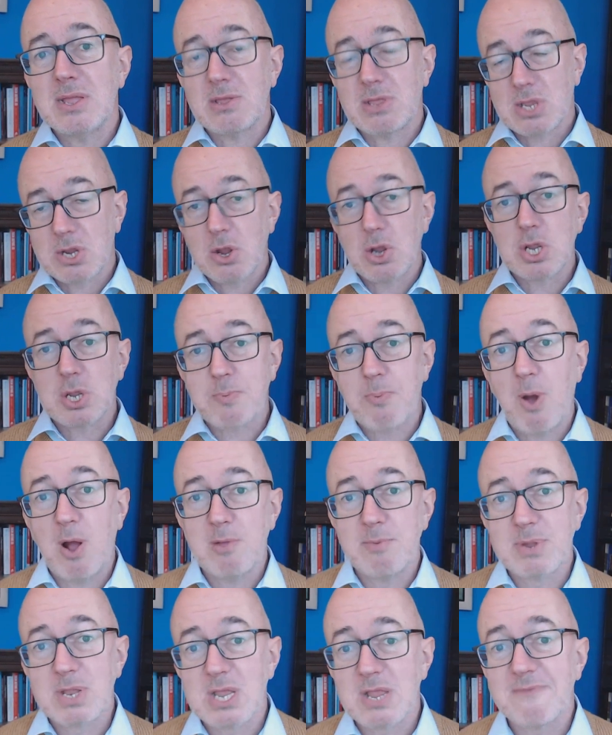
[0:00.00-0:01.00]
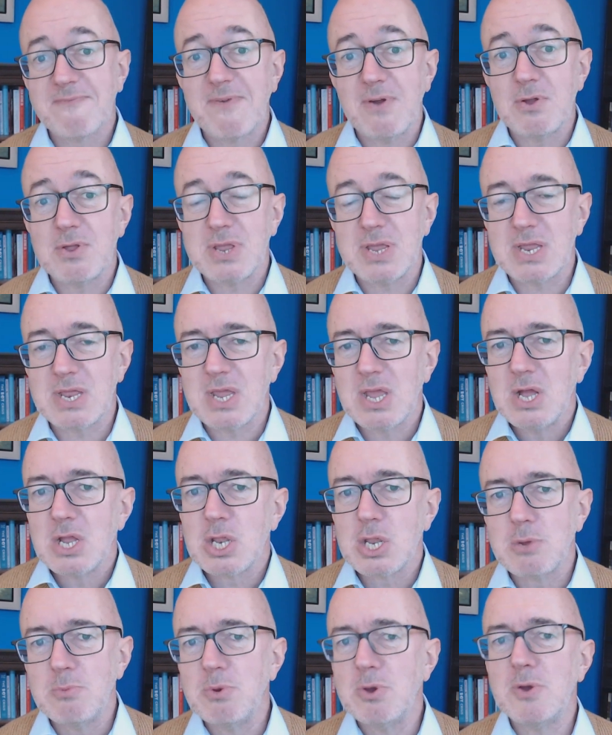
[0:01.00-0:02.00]
Scottish Parliament has voted
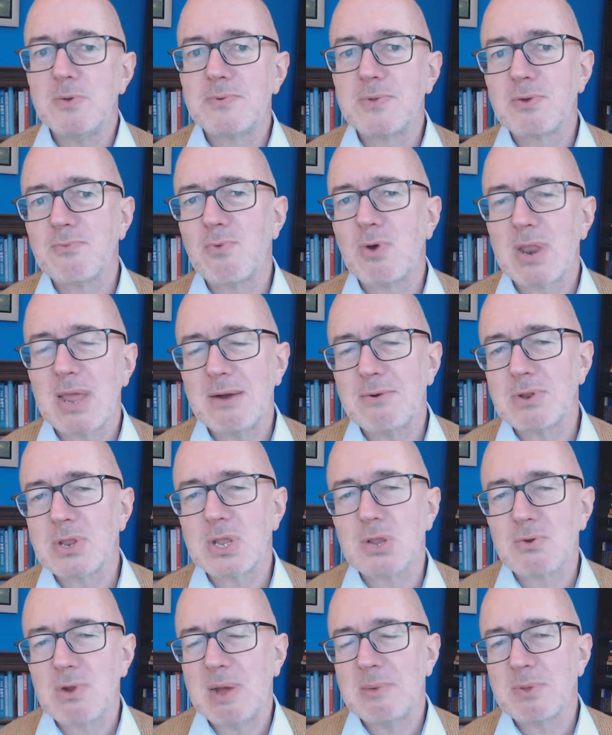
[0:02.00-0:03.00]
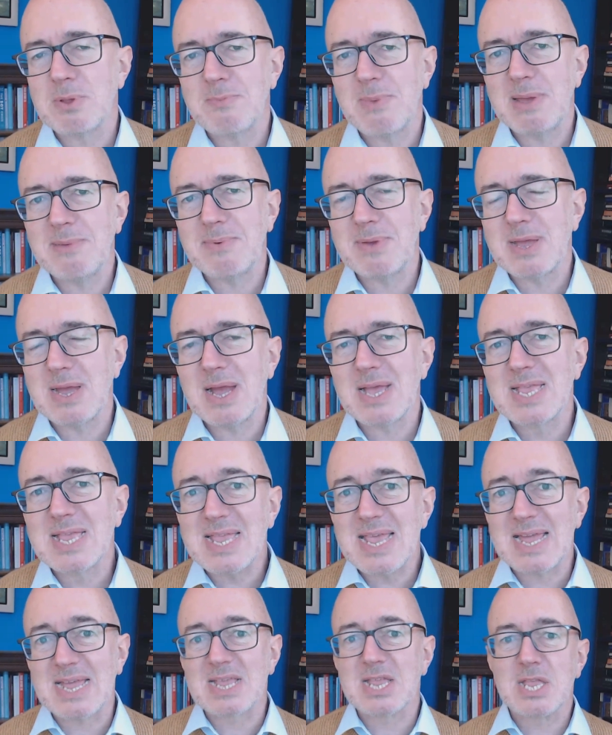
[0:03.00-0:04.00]
to move to what I would describe as maybe a
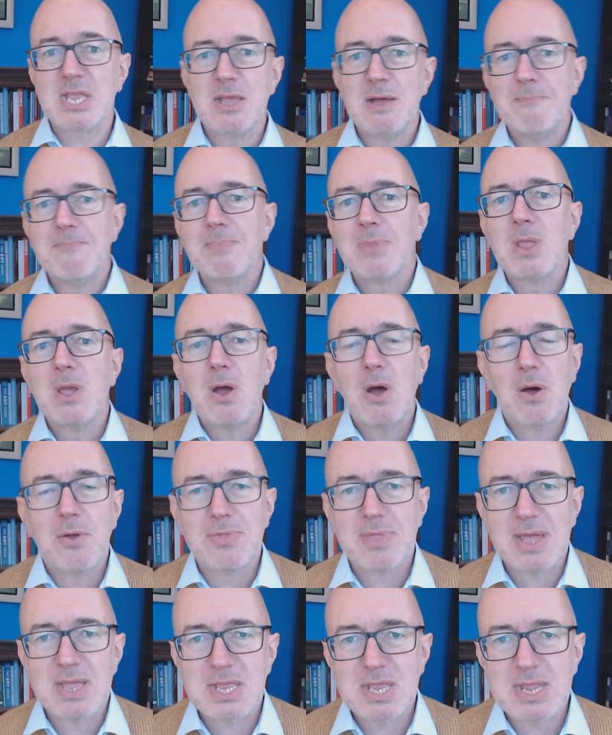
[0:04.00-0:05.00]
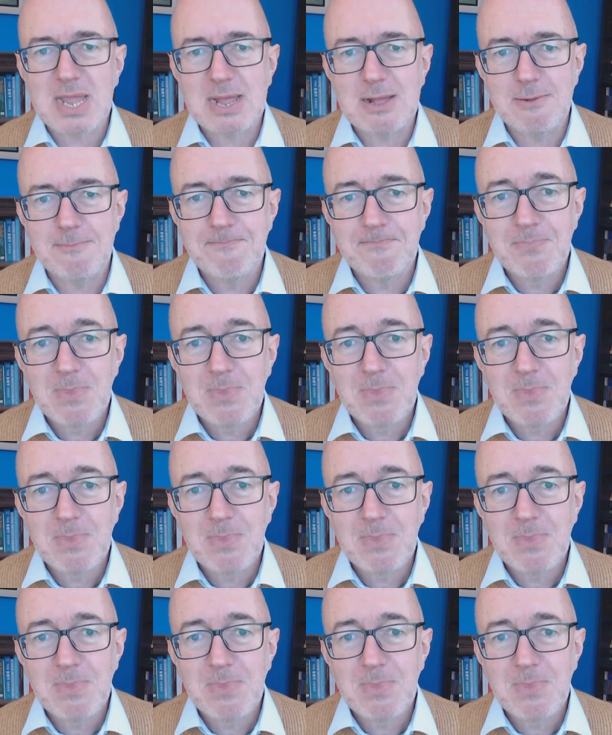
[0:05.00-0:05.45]
6 on that scale.